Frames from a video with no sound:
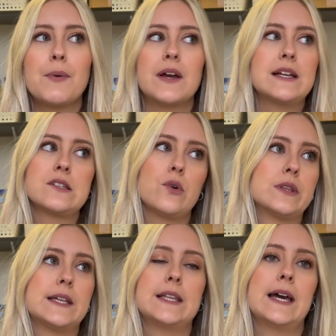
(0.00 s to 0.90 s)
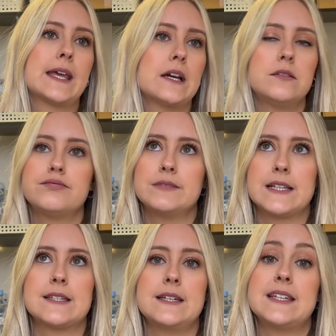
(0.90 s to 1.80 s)
but it's only like,
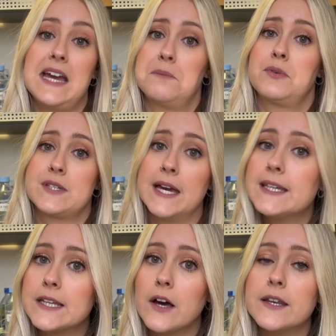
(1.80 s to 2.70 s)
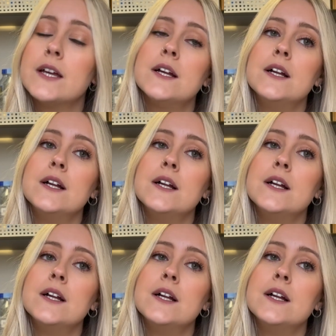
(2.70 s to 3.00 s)
let's say, 10% done,